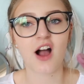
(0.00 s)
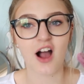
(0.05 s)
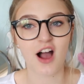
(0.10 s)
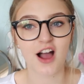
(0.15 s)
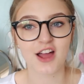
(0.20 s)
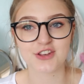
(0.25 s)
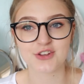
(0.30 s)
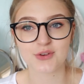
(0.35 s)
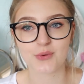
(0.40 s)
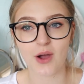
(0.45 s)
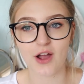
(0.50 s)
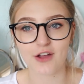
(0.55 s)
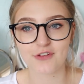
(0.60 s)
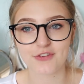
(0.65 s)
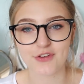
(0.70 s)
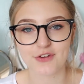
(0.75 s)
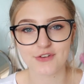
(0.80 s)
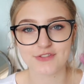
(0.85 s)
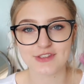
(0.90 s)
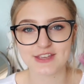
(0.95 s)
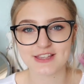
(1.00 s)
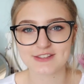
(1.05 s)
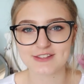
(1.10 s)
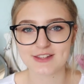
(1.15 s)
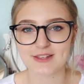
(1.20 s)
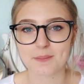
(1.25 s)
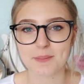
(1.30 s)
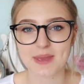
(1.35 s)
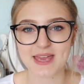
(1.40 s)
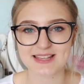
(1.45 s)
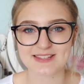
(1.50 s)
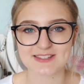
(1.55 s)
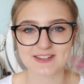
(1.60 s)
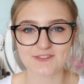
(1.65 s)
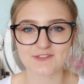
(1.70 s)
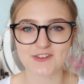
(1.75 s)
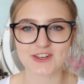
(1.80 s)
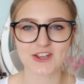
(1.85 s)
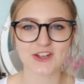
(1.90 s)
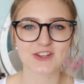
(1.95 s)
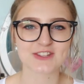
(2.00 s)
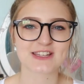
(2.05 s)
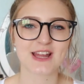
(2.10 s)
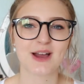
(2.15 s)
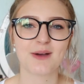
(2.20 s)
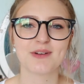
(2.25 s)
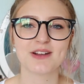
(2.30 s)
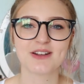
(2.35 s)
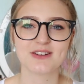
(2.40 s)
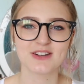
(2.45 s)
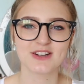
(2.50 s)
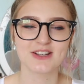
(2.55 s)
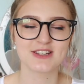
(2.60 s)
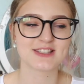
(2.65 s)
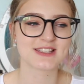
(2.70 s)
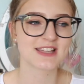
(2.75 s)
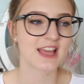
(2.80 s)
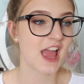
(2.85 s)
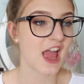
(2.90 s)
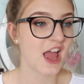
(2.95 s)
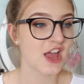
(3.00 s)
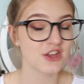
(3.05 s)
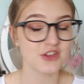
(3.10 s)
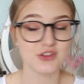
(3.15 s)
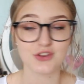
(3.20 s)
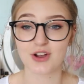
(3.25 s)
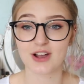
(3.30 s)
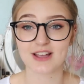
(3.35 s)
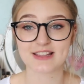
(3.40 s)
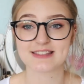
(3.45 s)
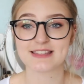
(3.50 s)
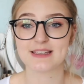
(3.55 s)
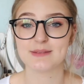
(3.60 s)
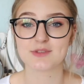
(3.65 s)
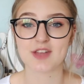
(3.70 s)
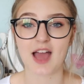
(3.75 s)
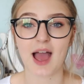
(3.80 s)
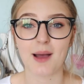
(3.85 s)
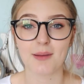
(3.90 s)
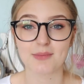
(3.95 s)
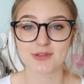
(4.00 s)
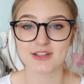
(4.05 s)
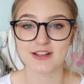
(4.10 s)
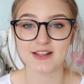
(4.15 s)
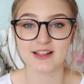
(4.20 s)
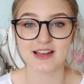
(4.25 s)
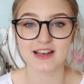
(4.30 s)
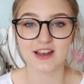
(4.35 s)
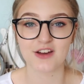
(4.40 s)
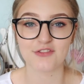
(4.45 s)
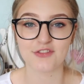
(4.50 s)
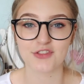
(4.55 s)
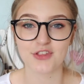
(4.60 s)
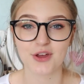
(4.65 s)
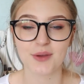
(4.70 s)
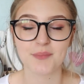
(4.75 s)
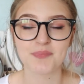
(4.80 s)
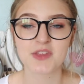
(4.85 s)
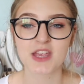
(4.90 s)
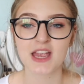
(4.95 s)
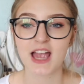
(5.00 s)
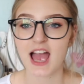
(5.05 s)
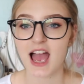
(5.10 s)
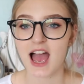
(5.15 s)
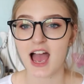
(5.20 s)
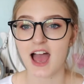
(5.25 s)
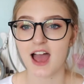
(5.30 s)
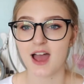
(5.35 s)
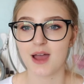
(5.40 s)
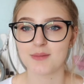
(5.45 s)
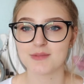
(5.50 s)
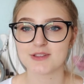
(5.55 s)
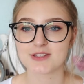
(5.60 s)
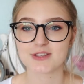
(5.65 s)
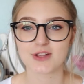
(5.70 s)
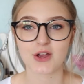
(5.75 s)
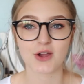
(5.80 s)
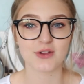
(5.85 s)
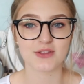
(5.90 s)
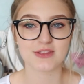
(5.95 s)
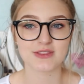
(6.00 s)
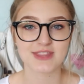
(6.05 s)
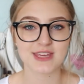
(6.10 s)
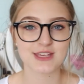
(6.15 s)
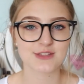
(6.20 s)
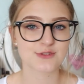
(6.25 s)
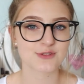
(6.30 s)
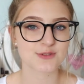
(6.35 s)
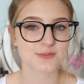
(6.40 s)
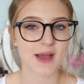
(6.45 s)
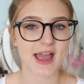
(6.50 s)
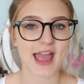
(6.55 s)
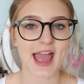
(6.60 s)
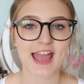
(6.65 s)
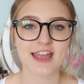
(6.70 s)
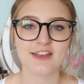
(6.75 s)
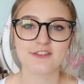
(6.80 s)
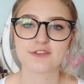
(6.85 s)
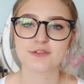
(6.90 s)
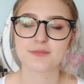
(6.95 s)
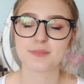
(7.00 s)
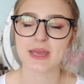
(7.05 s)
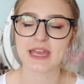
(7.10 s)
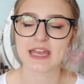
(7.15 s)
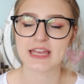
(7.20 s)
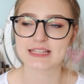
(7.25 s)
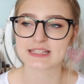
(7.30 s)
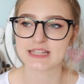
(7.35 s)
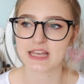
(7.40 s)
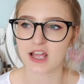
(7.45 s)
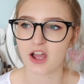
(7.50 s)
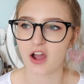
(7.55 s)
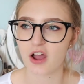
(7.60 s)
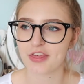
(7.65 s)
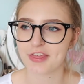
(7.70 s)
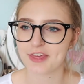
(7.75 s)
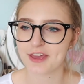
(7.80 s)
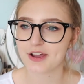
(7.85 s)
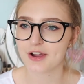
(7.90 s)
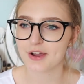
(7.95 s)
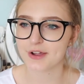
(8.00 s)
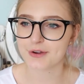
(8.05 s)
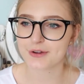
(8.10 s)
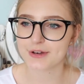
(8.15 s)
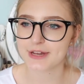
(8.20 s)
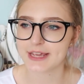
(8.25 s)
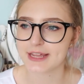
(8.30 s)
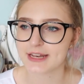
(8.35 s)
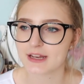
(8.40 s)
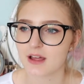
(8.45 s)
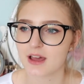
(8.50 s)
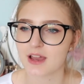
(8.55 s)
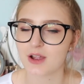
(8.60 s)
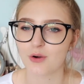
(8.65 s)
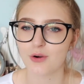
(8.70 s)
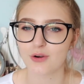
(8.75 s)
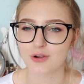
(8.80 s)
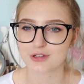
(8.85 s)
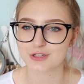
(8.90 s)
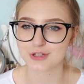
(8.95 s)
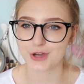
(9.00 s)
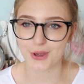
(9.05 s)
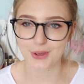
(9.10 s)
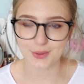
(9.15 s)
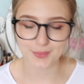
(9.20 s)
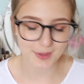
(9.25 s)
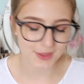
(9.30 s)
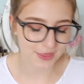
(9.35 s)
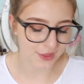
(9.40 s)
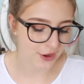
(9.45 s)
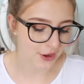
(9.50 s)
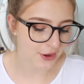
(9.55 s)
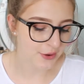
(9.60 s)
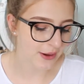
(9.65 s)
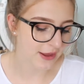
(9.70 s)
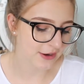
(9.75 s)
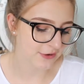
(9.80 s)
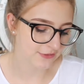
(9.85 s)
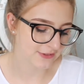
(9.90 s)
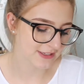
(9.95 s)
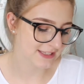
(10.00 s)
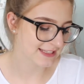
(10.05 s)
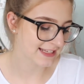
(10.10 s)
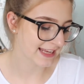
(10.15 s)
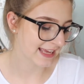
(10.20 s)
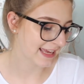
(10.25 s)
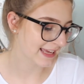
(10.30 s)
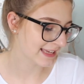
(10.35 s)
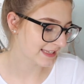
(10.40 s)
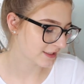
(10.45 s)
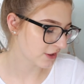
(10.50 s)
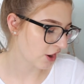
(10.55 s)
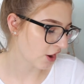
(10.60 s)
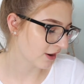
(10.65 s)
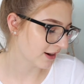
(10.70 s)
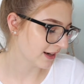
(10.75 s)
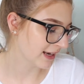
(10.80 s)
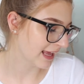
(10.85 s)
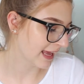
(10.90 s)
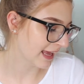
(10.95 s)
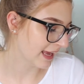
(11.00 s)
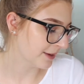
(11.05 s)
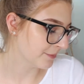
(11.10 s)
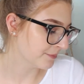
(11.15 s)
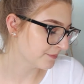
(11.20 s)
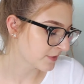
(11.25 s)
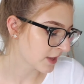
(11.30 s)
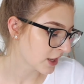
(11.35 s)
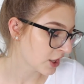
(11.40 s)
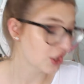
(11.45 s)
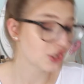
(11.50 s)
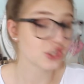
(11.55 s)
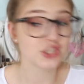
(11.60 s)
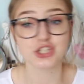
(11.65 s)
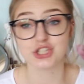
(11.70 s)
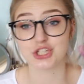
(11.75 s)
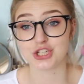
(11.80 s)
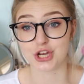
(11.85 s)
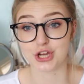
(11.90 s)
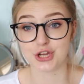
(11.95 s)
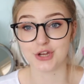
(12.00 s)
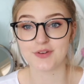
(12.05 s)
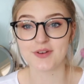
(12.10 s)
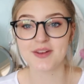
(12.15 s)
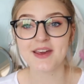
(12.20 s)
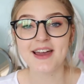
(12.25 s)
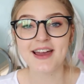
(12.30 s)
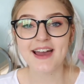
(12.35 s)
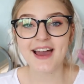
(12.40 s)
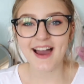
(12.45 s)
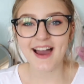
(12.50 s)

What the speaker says: I do quite a few of these piercing videos now because you guys seem to absolutely love them. So this is my 8th piercing. I think I got it in like October though, and obviously it's currently June.